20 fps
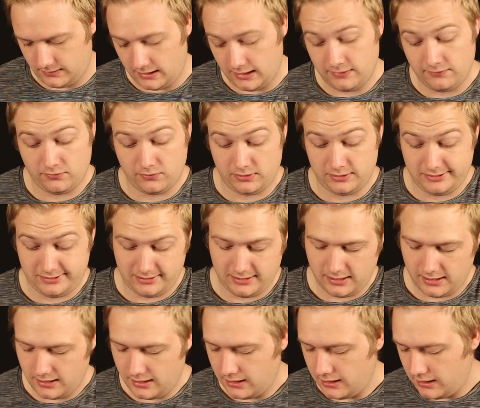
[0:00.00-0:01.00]
invoice,
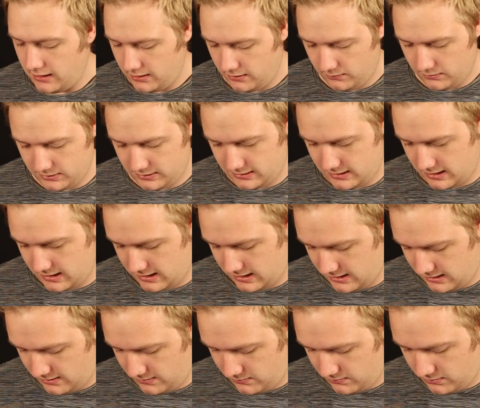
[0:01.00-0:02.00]
and we'll
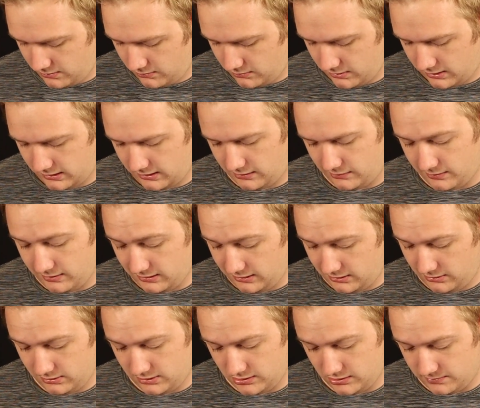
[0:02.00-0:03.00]
say we're working with
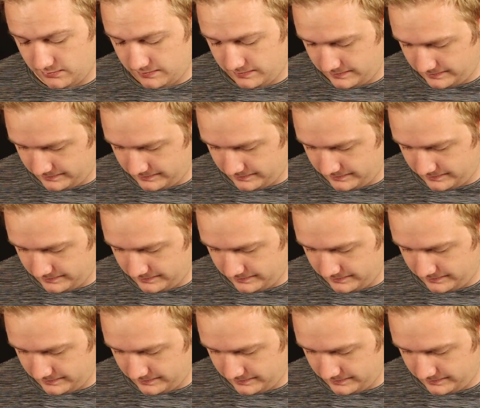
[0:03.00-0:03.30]
YouTube.